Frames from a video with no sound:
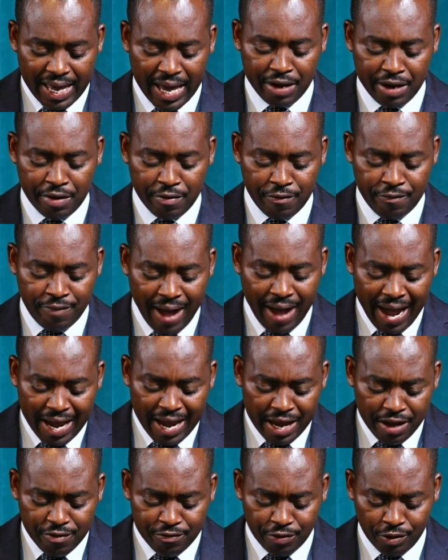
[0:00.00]
a
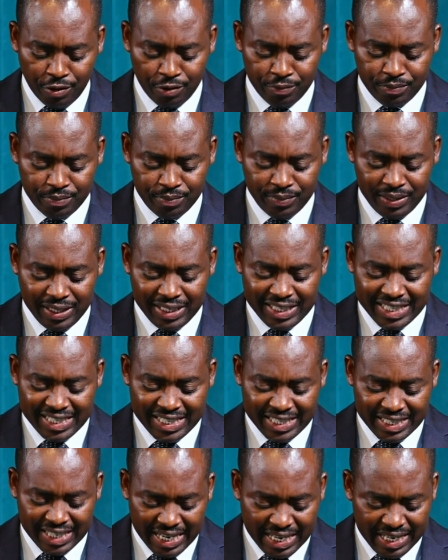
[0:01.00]
revival
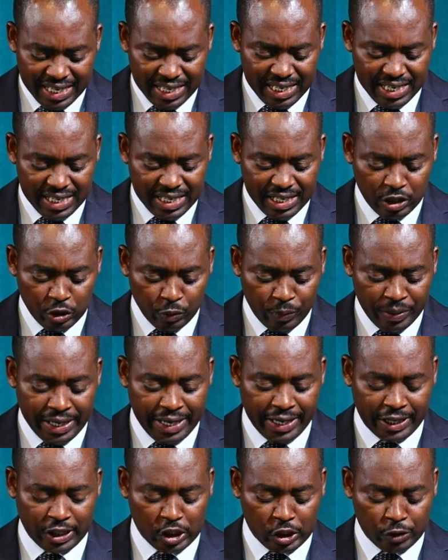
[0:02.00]
need to be
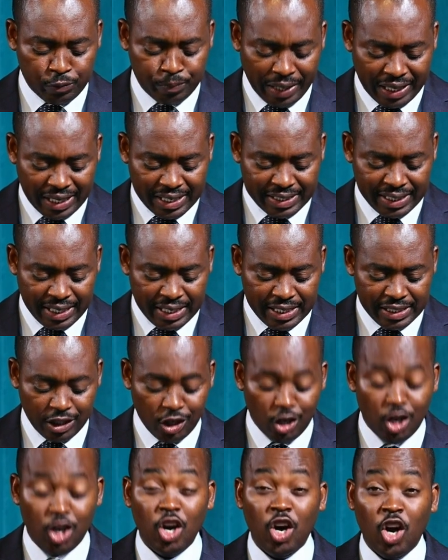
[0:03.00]
expectant
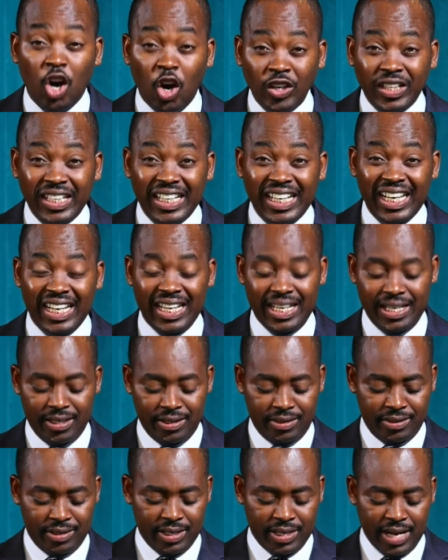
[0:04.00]
only,
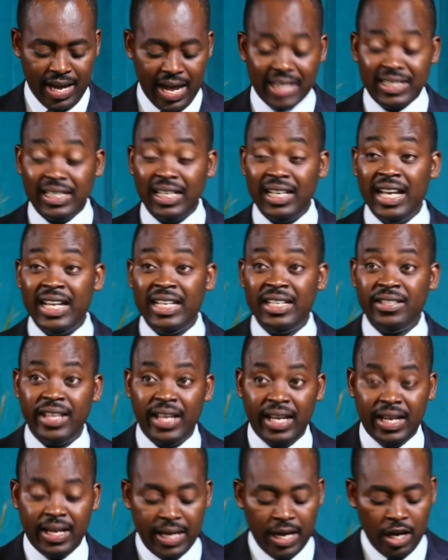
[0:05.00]
and I underline
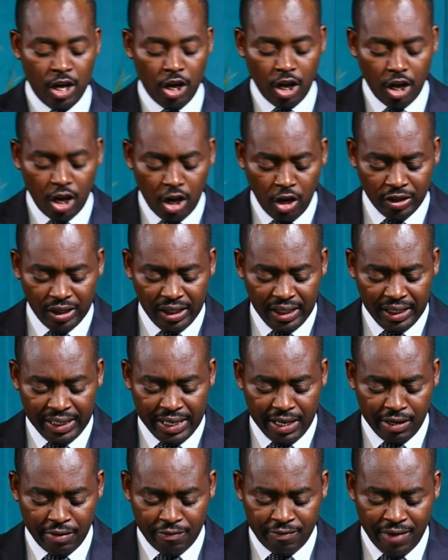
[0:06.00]
the only,
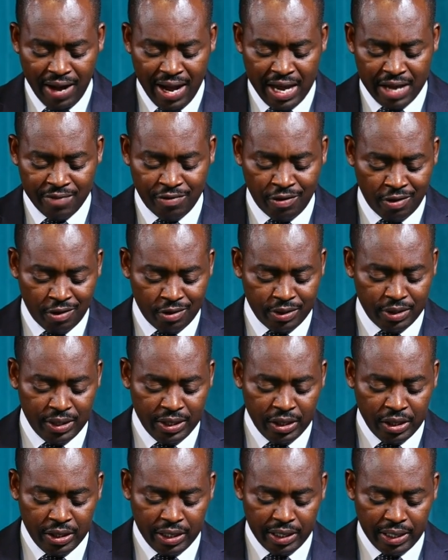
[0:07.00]
a revival
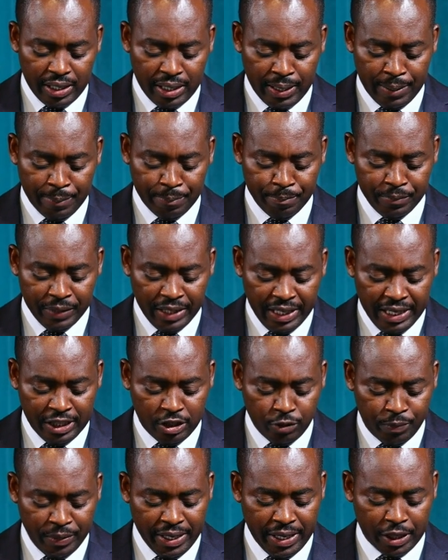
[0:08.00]

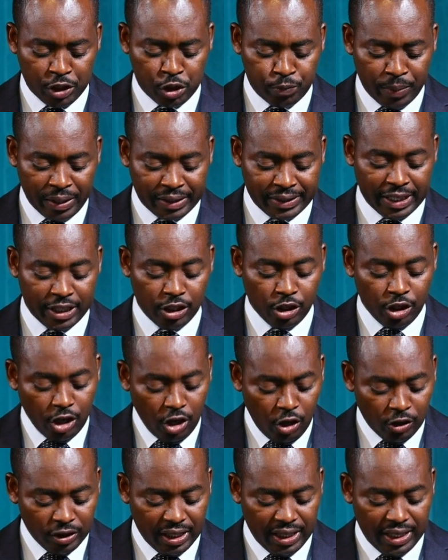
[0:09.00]
need to be expectant
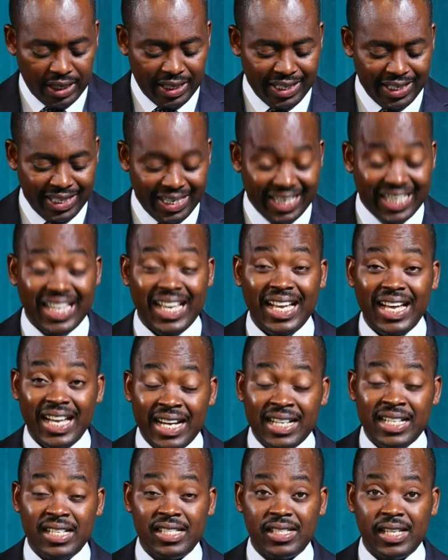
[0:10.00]
only in
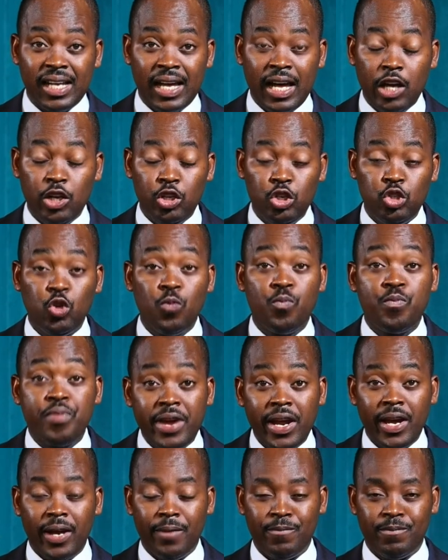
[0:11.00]
answer to
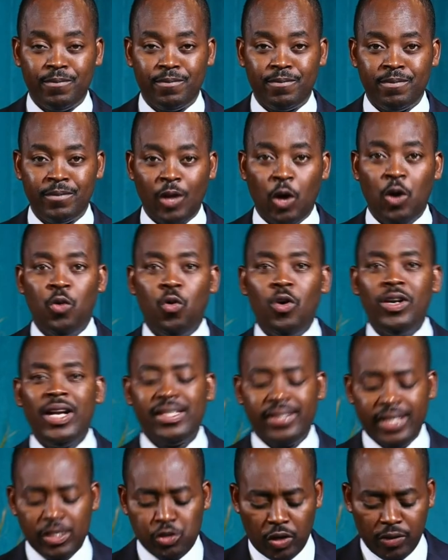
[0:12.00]
prayer. Now, what
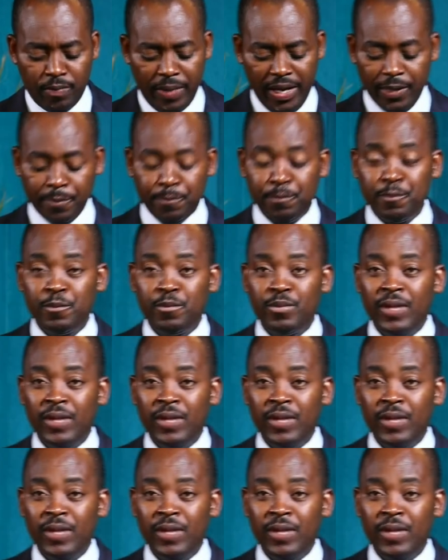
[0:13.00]
does this one mean?